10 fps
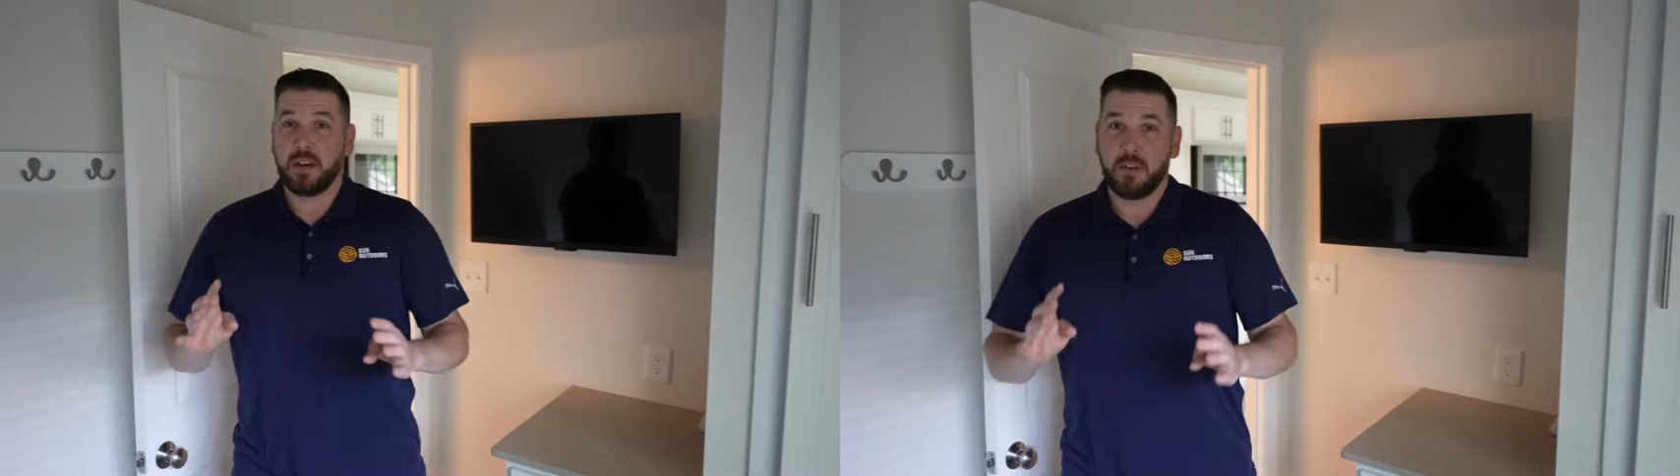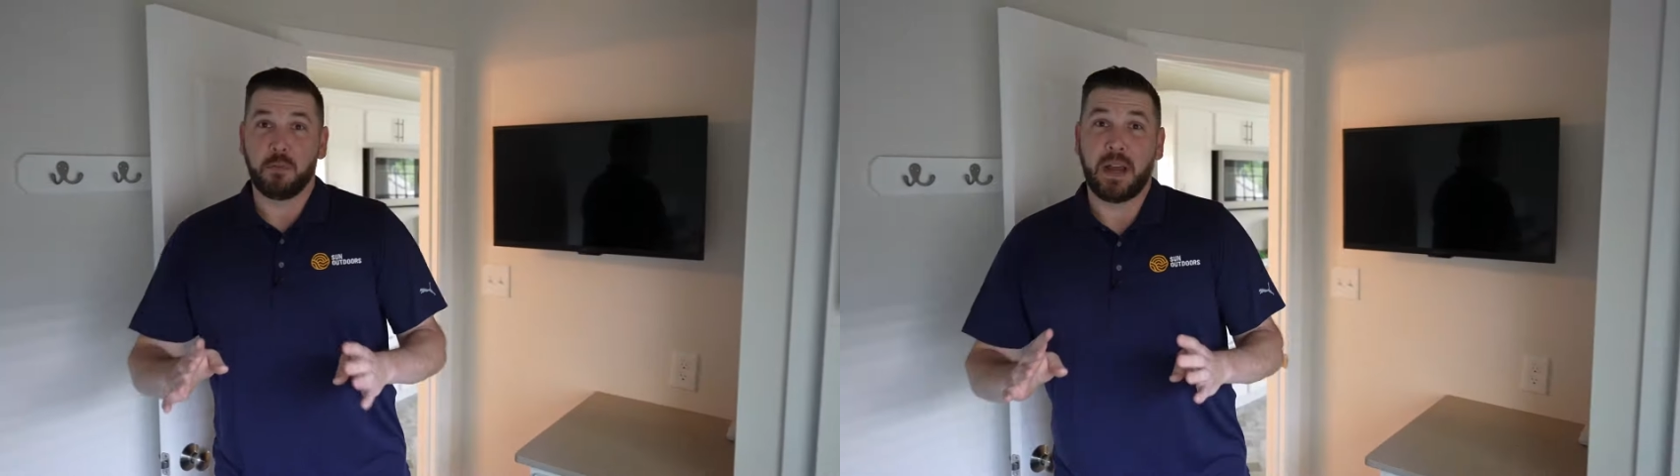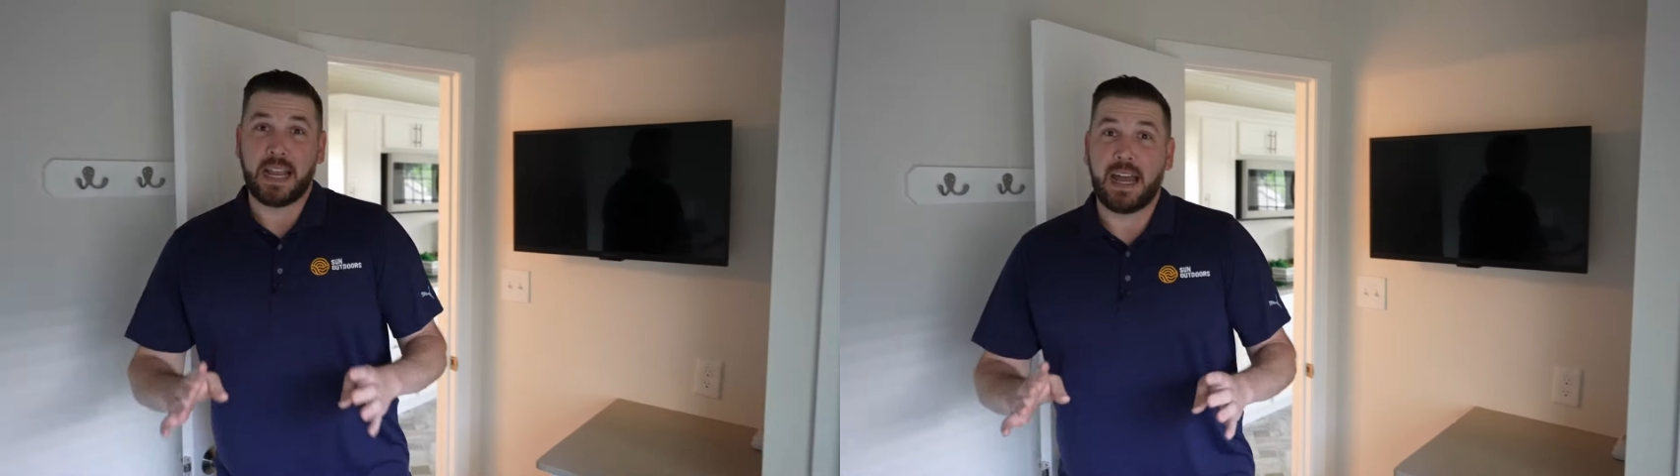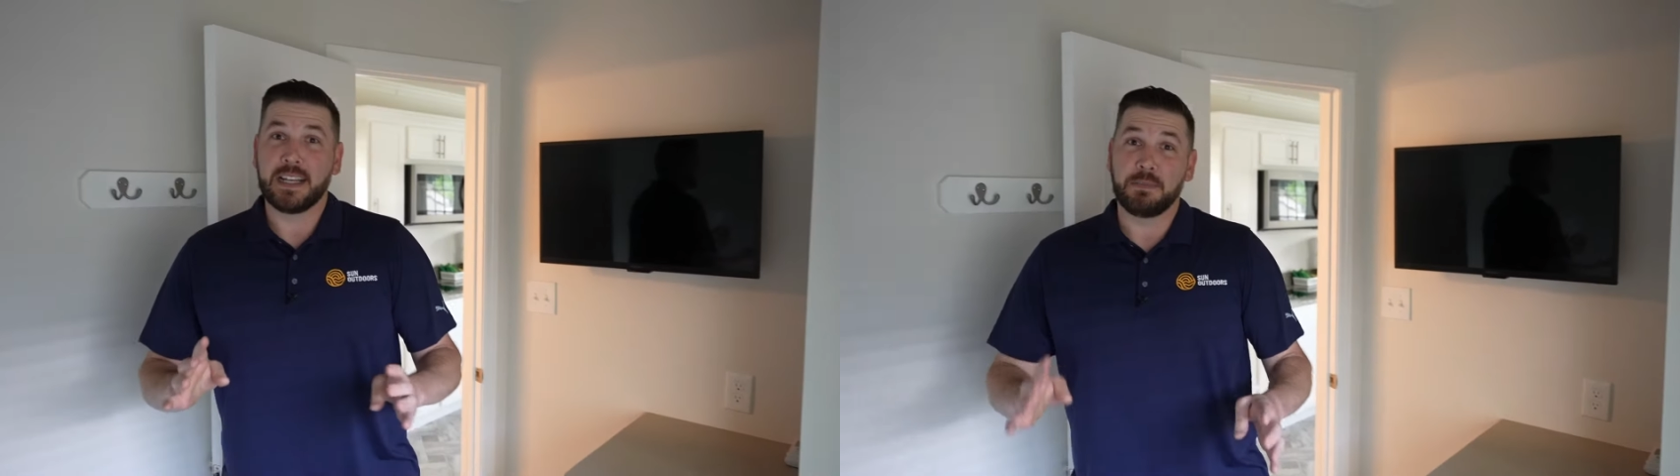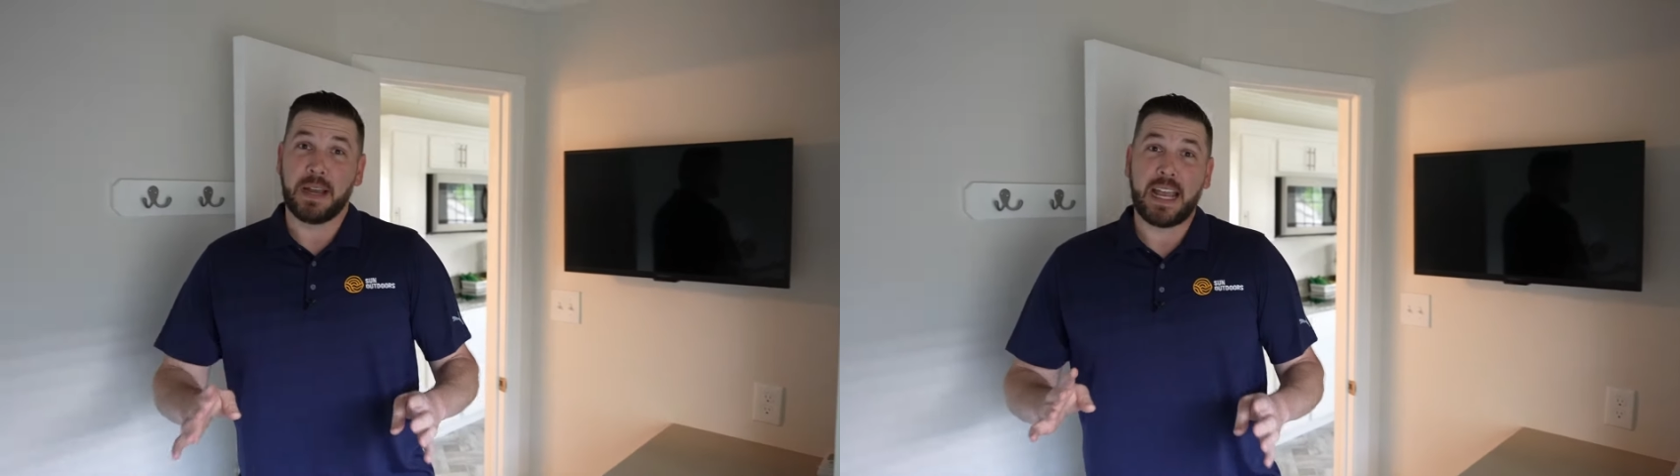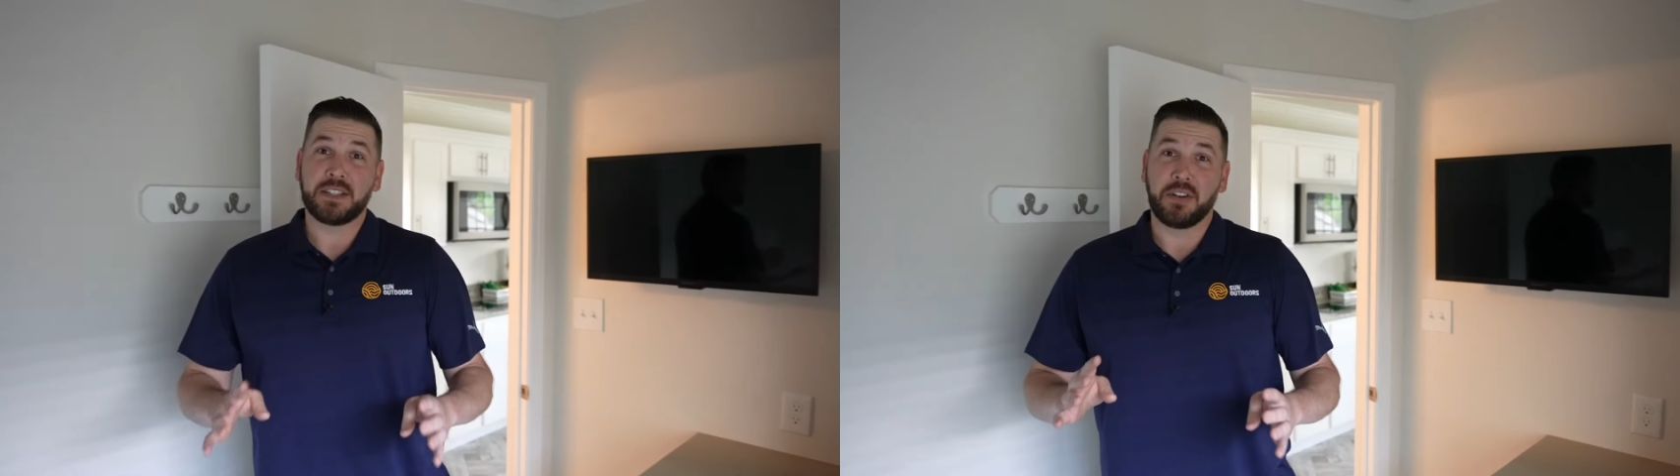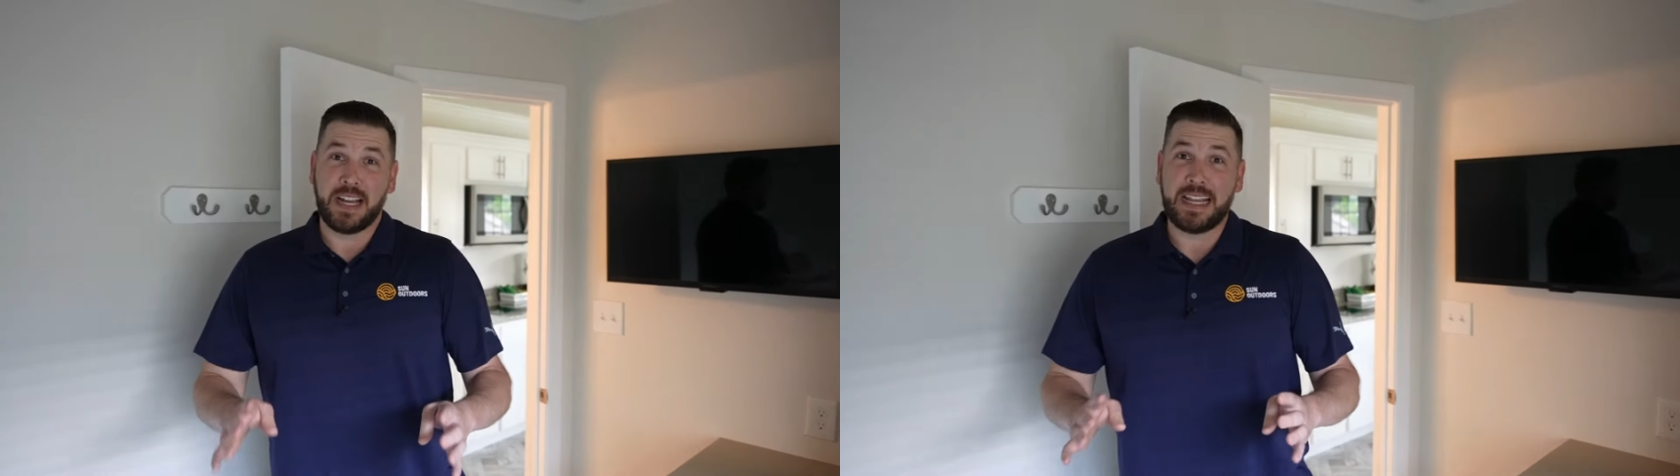for my guys, and my guys that are gonna